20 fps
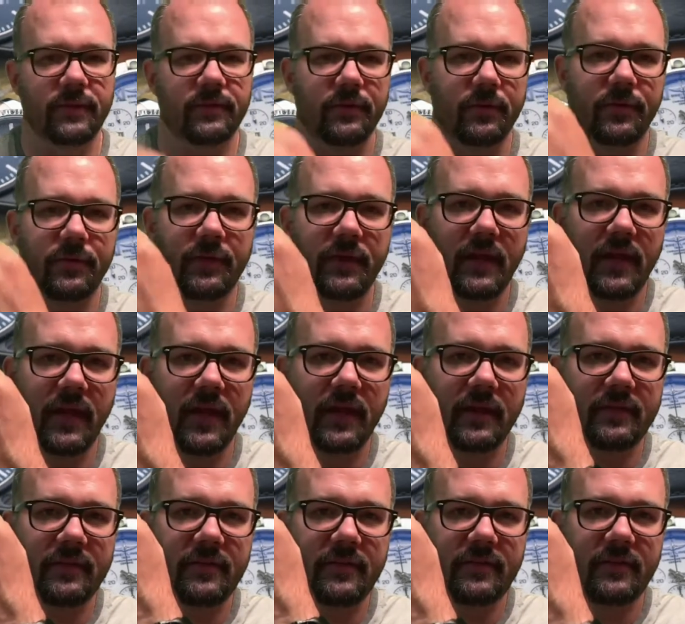So
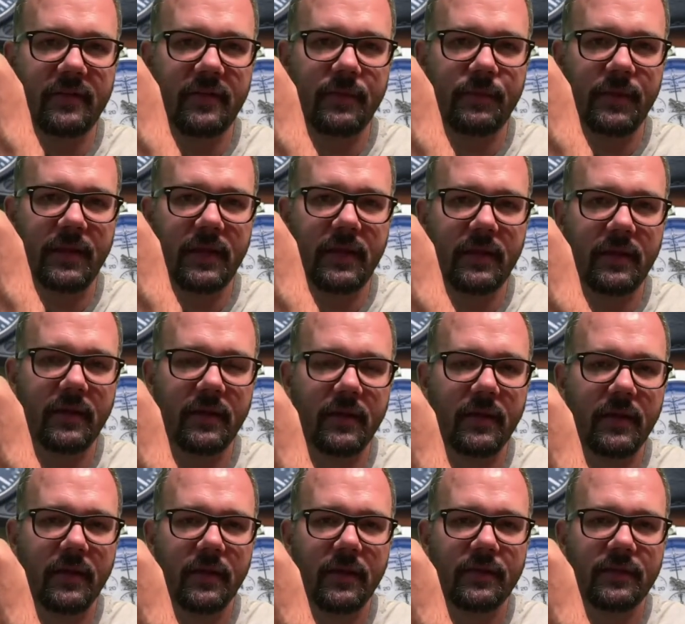thanks, Timmy,
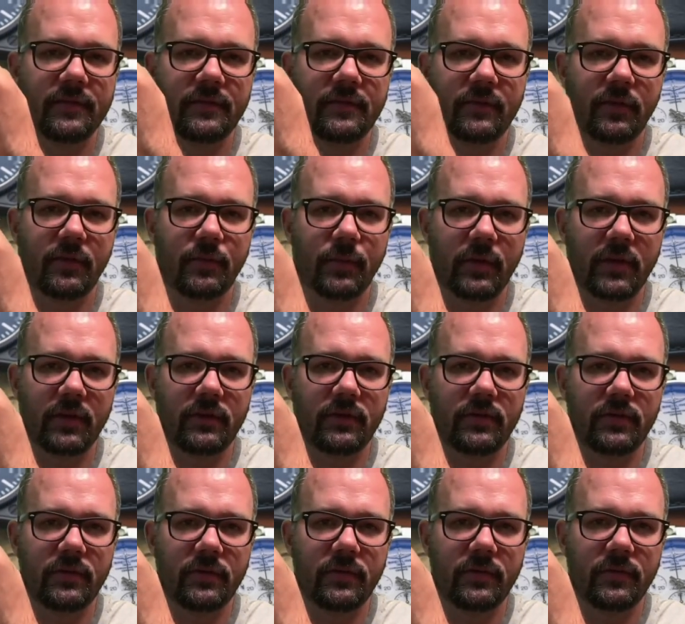so
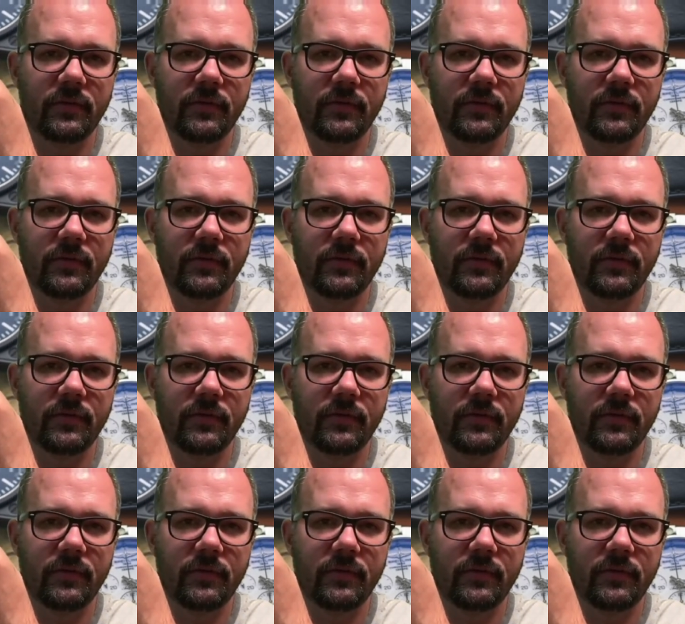much